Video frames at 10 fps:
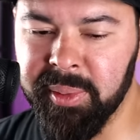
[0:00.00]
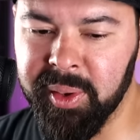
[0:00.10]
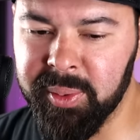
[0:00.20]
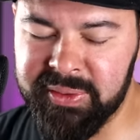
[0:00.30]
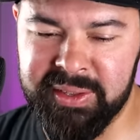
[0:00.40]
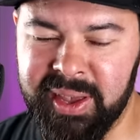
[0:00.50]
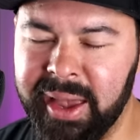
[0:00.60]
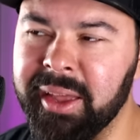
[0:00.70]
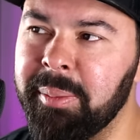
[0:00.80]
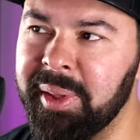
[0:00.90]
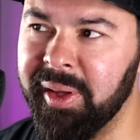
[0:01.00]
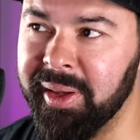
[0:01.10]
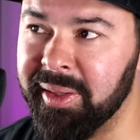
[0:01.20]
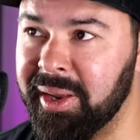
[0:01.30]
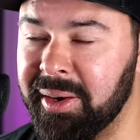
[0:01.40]
I'm like, what's this guy going to be
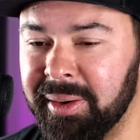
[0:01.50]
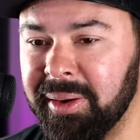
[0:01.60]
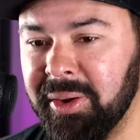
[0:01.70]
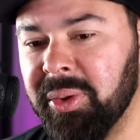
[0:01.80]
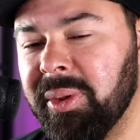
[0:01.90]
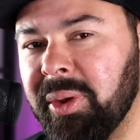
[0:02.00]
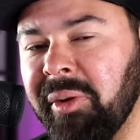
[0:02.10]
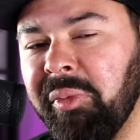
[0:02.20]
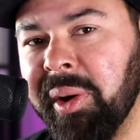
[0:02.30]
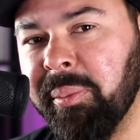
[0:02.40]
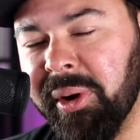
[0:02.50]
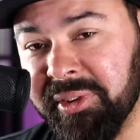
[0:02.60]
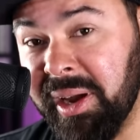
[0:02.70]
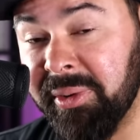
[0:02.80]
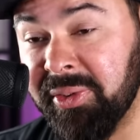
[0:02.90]
like? And then you have one
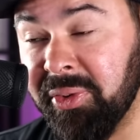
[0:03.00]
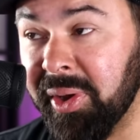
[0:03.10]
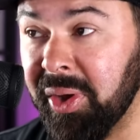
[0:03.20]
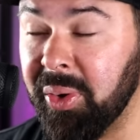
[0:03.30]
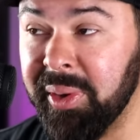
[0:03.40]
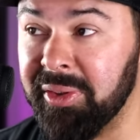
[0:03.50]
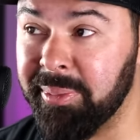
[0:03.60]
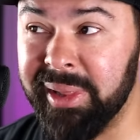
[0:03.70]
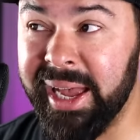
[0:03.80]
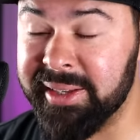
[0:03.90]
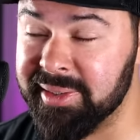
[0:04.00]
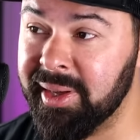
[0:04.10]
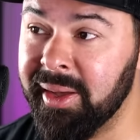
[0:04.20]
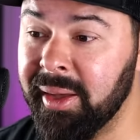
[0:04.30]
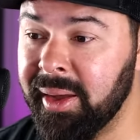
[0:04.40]
press conference and you're like, oh, he's a blast.